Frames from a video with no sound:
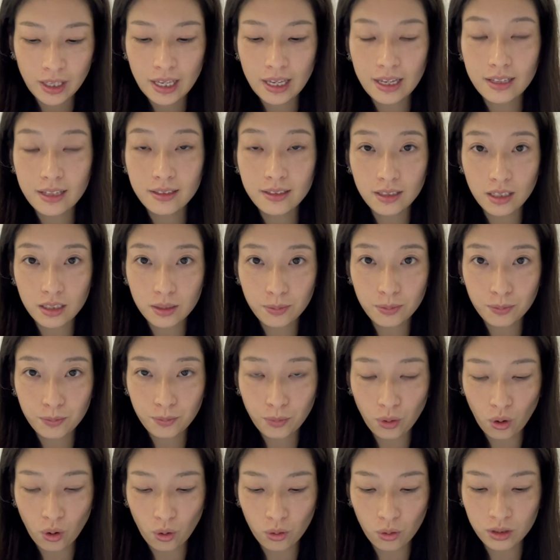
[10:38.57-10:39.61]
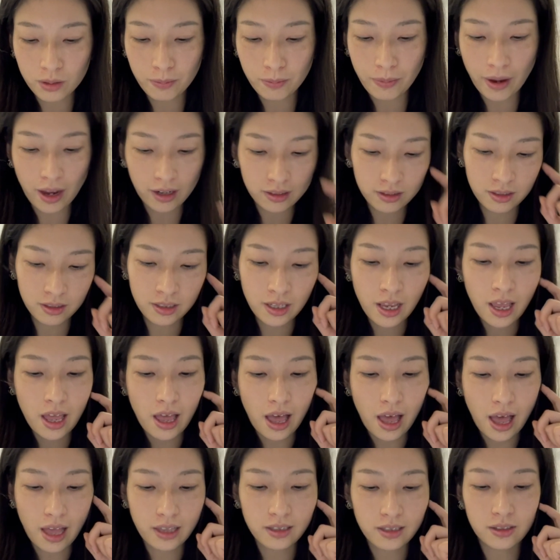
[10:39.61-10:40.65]
In this prospect,
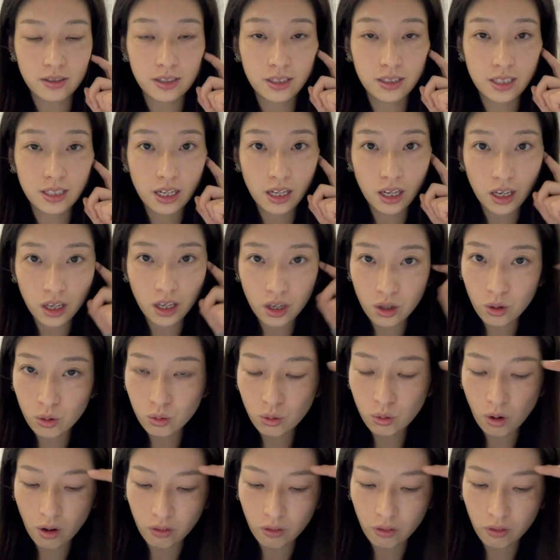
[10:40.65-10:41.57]
as the CEO